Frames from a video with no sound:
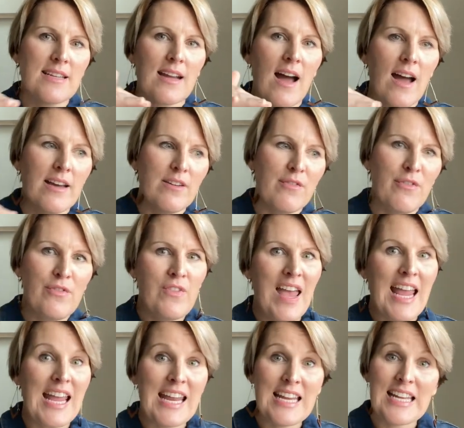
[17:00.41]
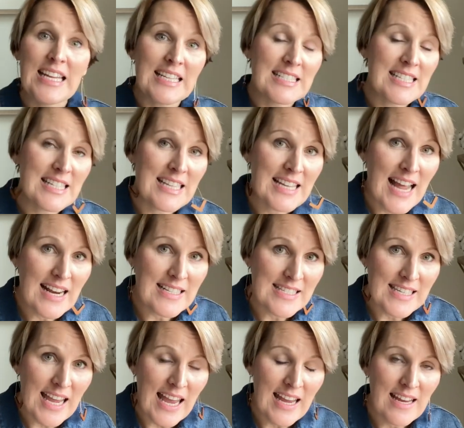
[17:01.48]
kind of fade into the next
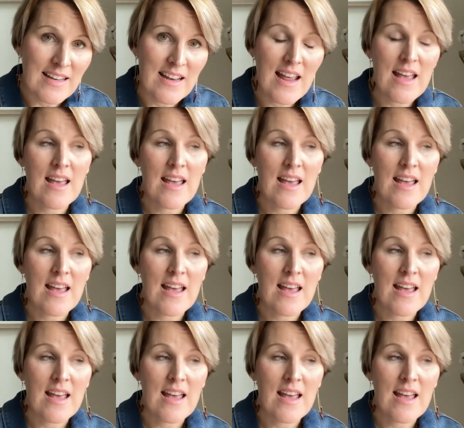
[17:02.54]
skein.